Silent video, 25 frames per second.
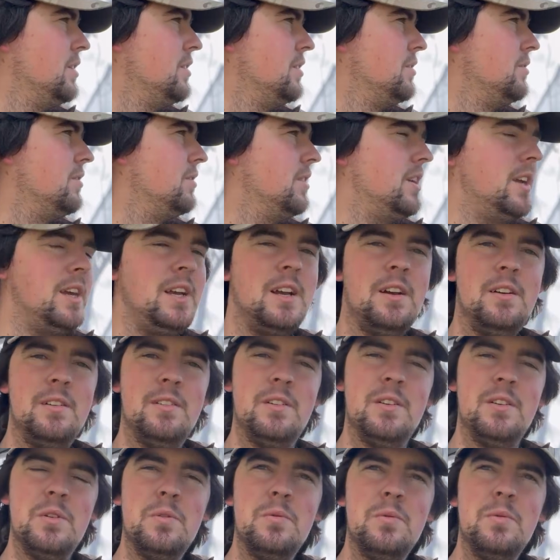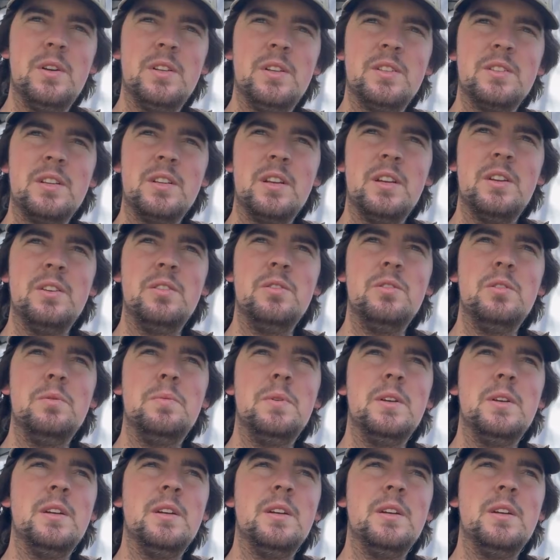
for now, we're just going to do a bit